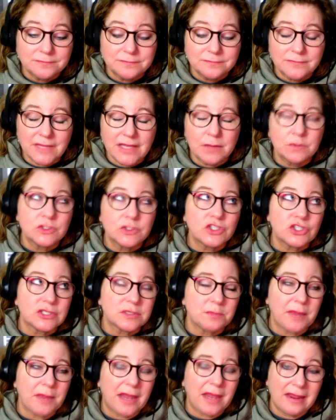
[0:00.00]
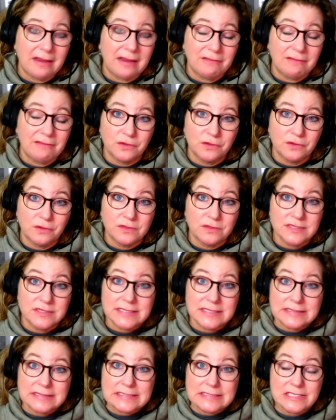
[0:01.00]
it was just painful
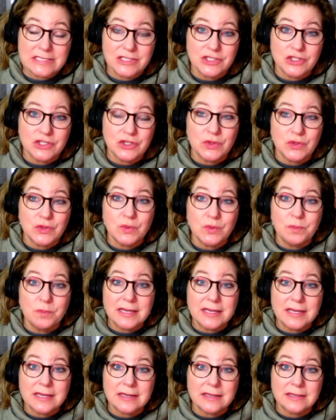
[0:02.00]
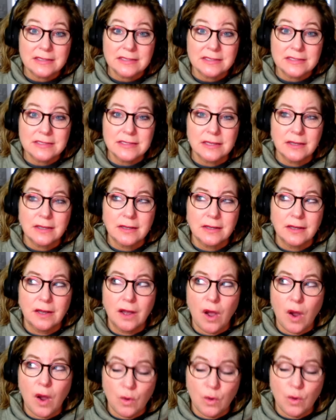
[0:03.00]
to listen to because
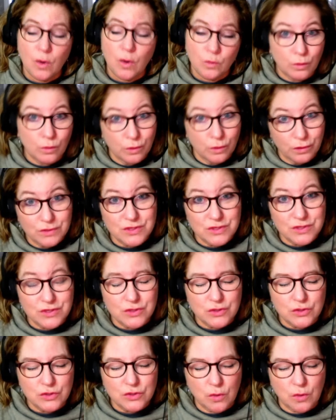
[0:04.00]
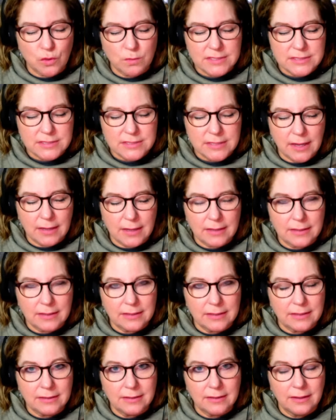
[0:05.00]
Aurora's so
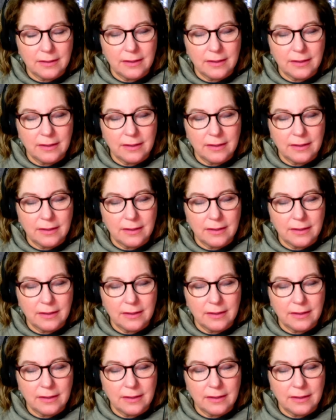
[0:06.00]
misguided